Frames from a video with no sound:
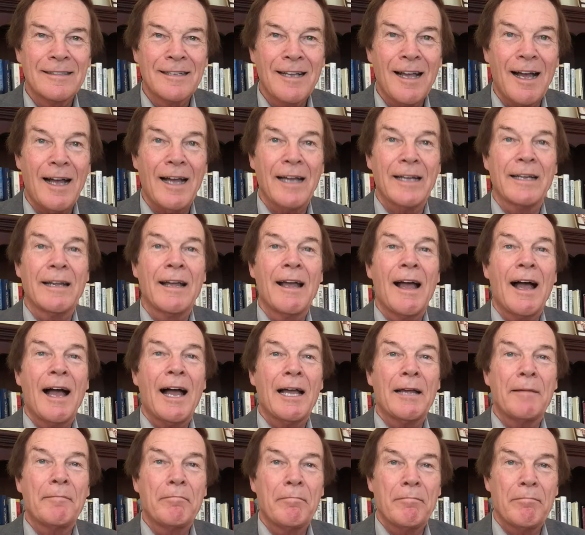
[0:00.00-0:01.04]
Hi,
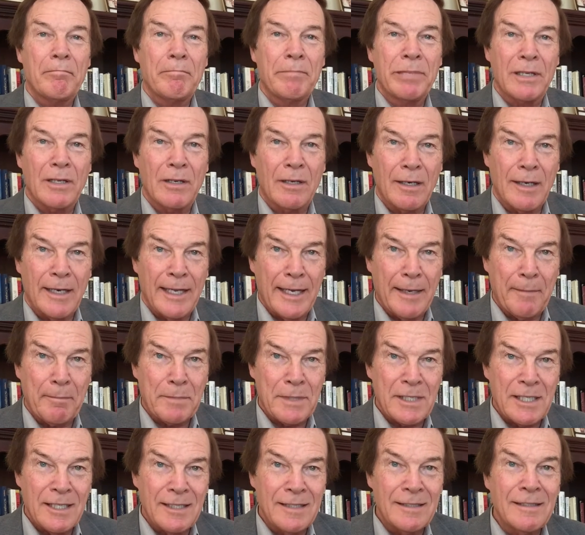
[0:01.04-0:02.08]
I'm Bill
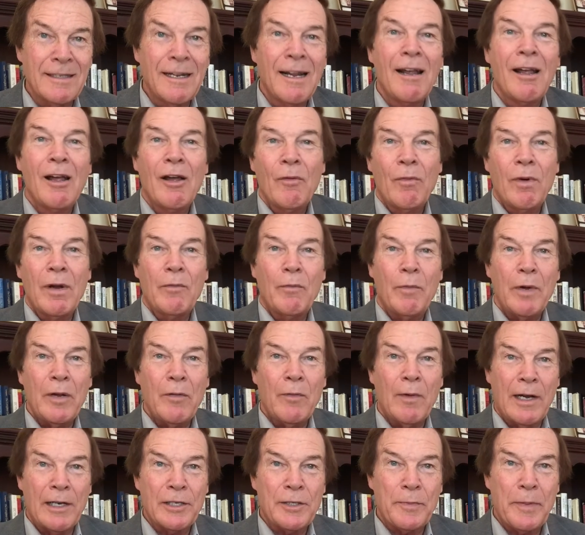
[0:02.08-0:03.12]
Lampton. When we
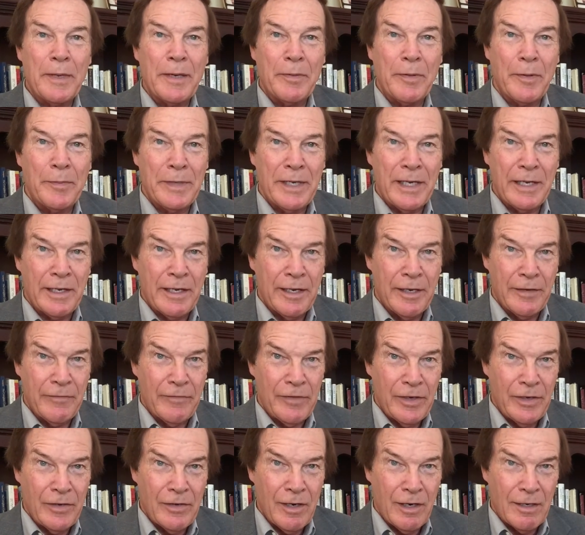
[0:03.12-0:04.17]
watch people being
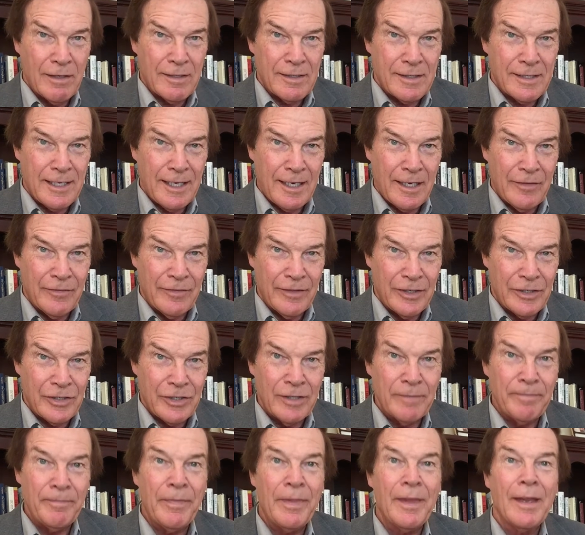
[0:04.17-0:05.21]
interviewed on
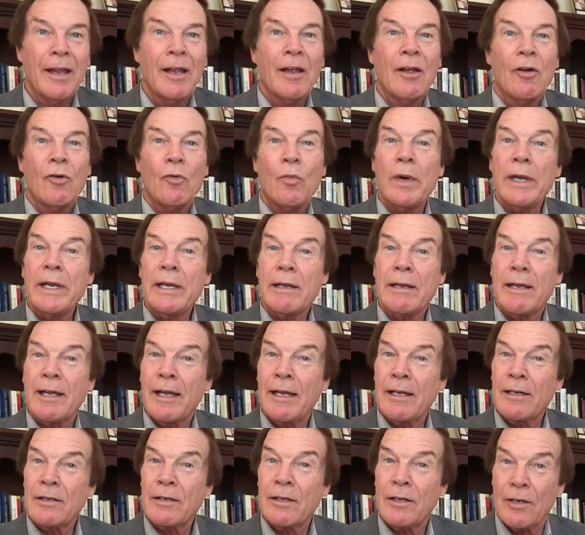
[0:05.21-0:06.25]
television, we
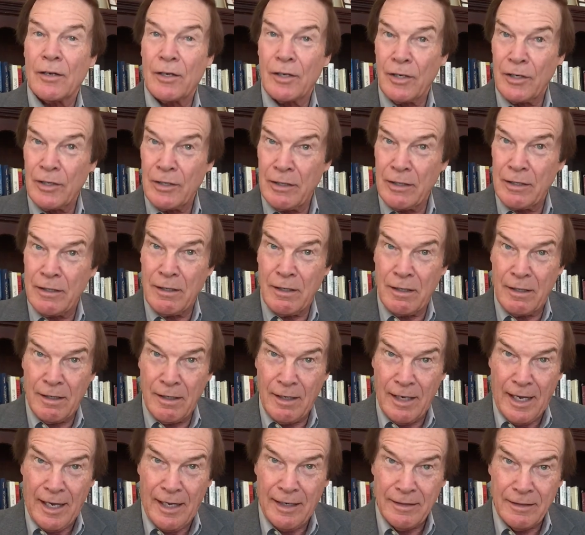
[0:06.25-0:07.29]
can learn a
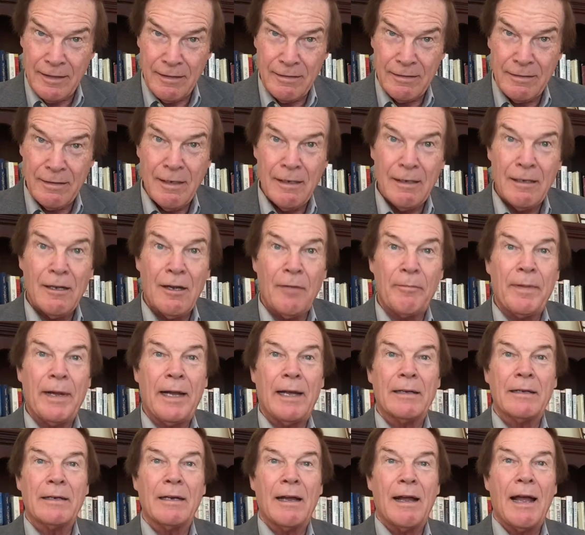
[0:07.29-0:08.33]
lot
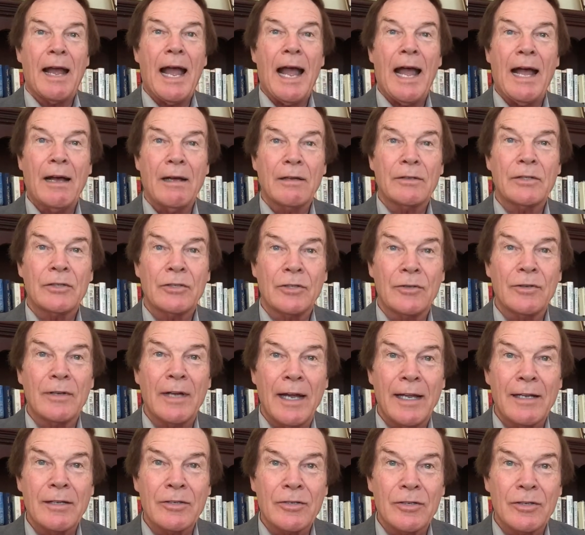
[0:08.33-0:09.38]
about how to
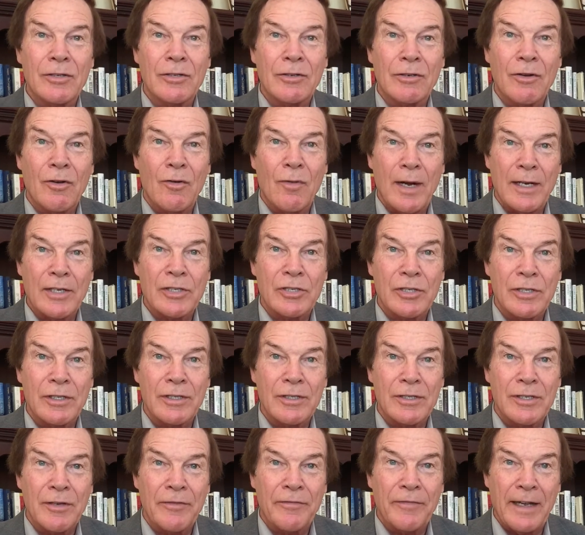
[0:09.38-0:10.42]
answer
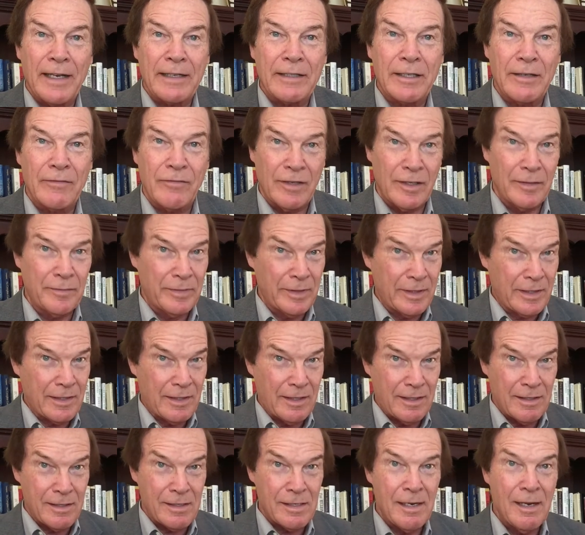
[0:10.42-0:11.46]
questions effectively
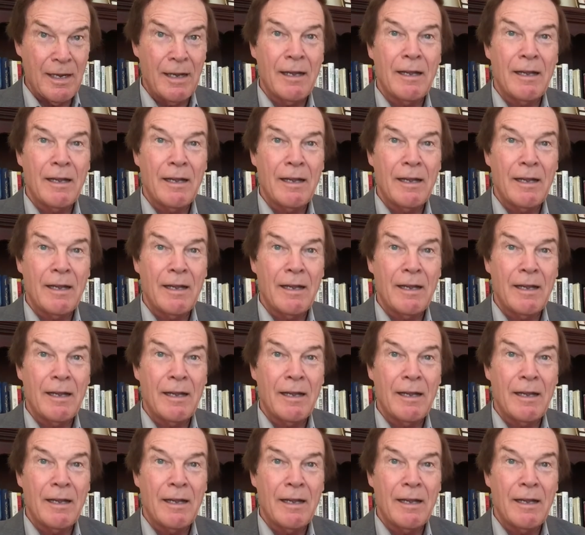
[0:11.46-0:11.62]
because